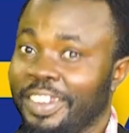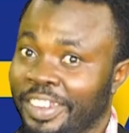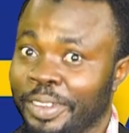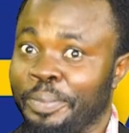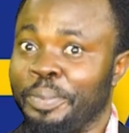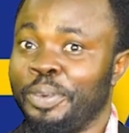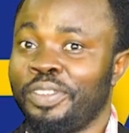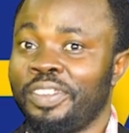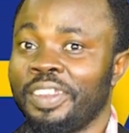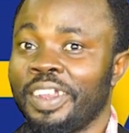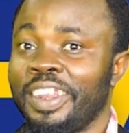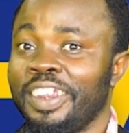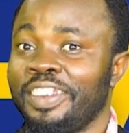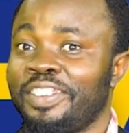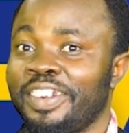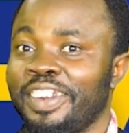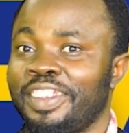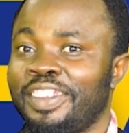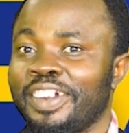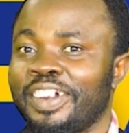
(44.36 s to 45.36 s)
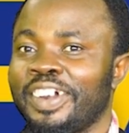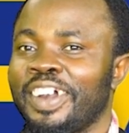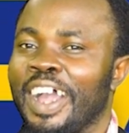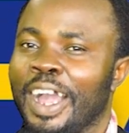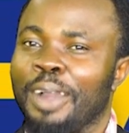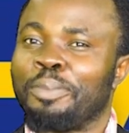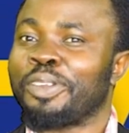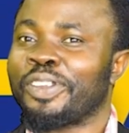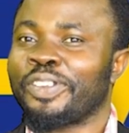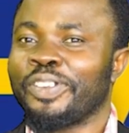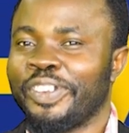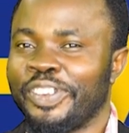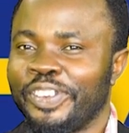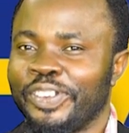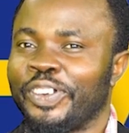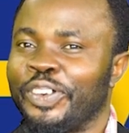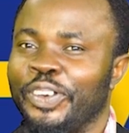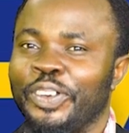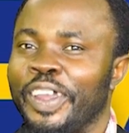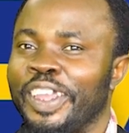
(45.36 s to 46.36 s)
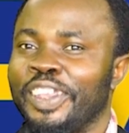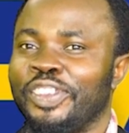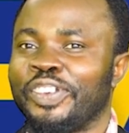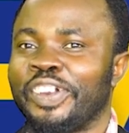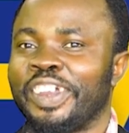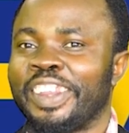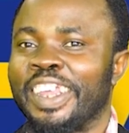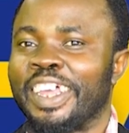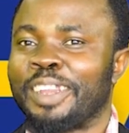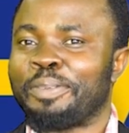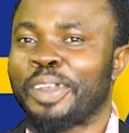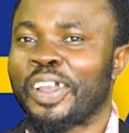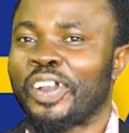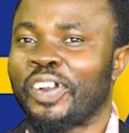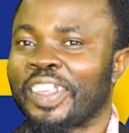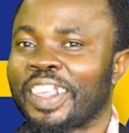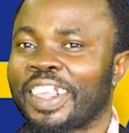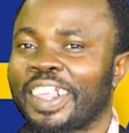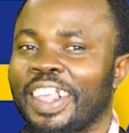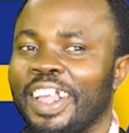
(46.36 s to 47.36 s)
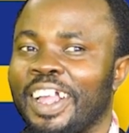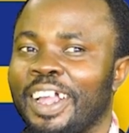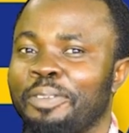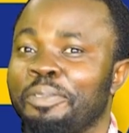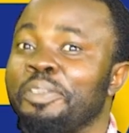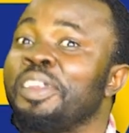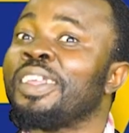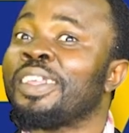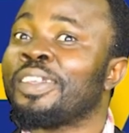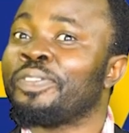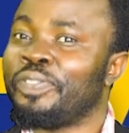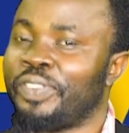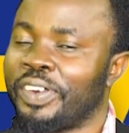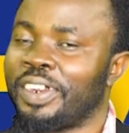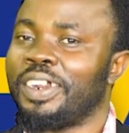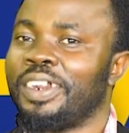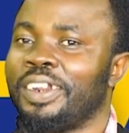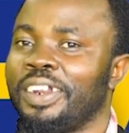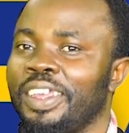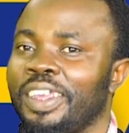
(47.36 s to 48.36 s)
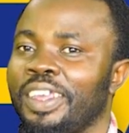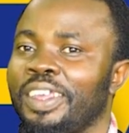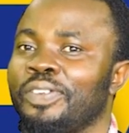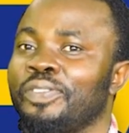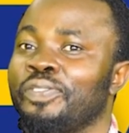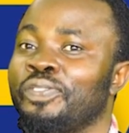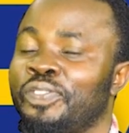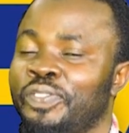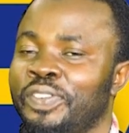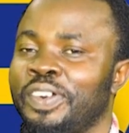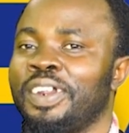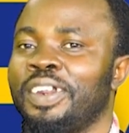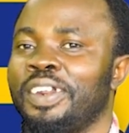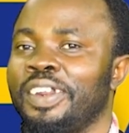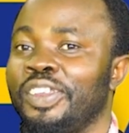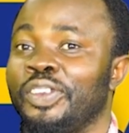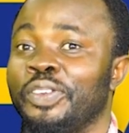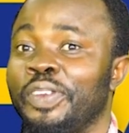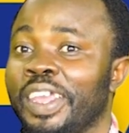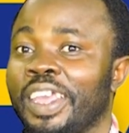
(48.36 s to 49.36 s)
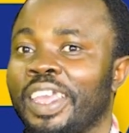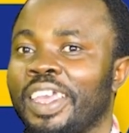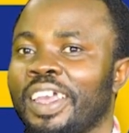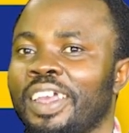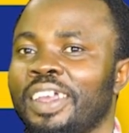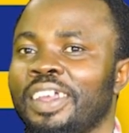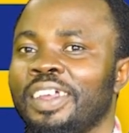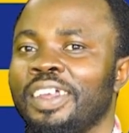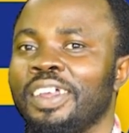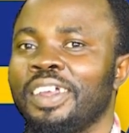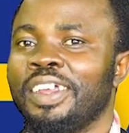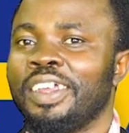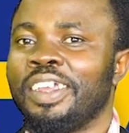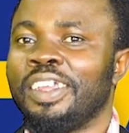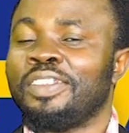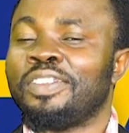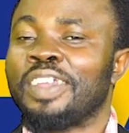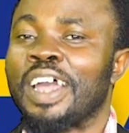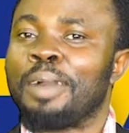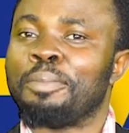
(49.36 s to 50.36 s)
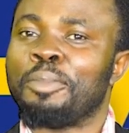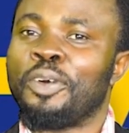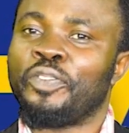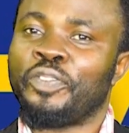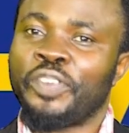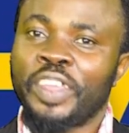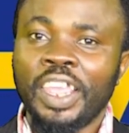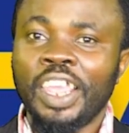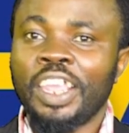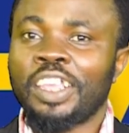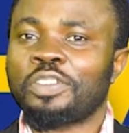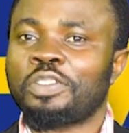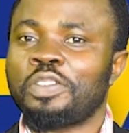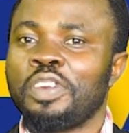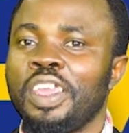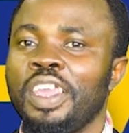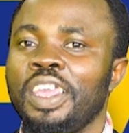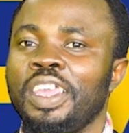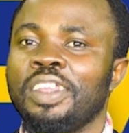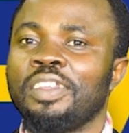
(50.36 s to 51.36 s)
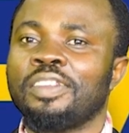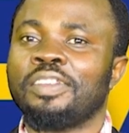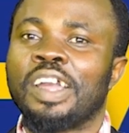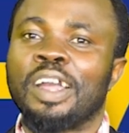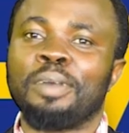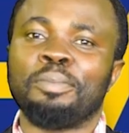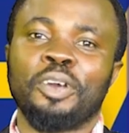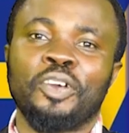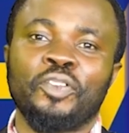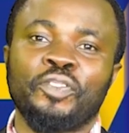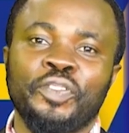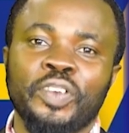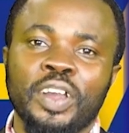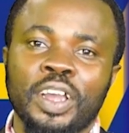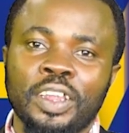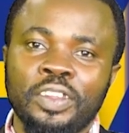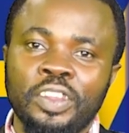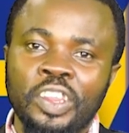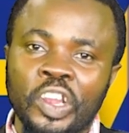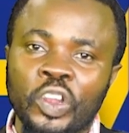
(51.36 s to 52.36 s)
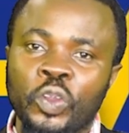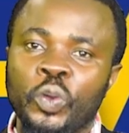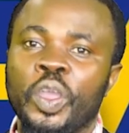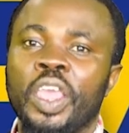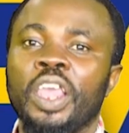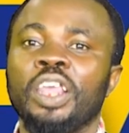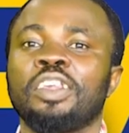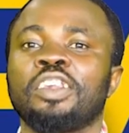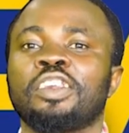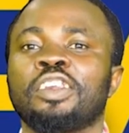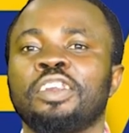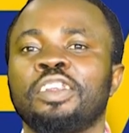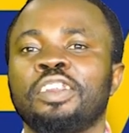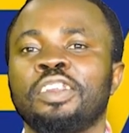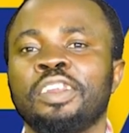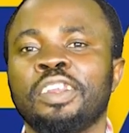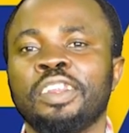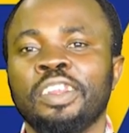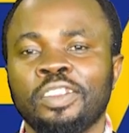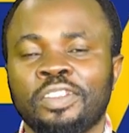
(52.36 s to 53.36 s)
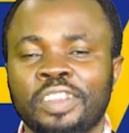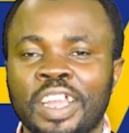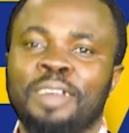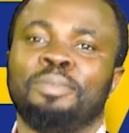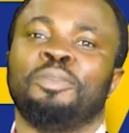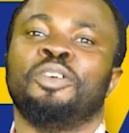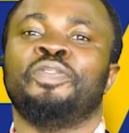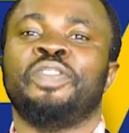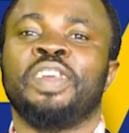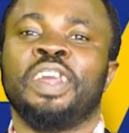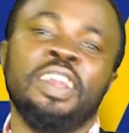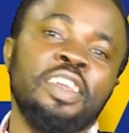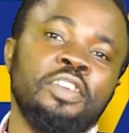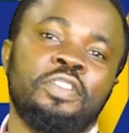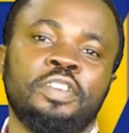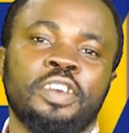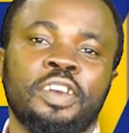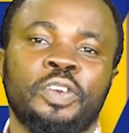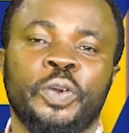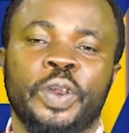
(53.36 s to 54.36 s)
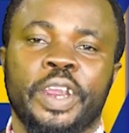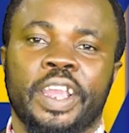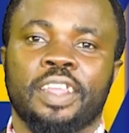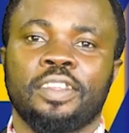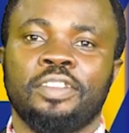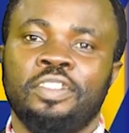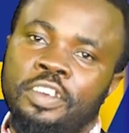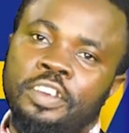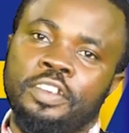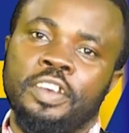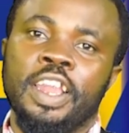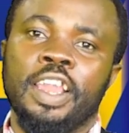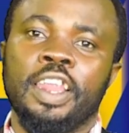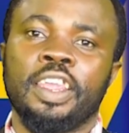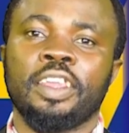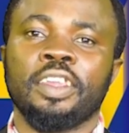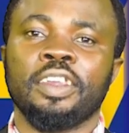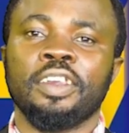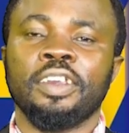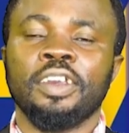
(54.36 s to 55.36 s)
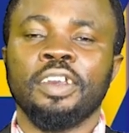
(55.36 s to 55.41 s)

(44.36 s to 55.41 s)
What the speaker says: Djiboutian literature, I'm sure you're going to enjoy that because it's very, very unique in terms of the history, in terms of the location, in terms of their literary work, generally.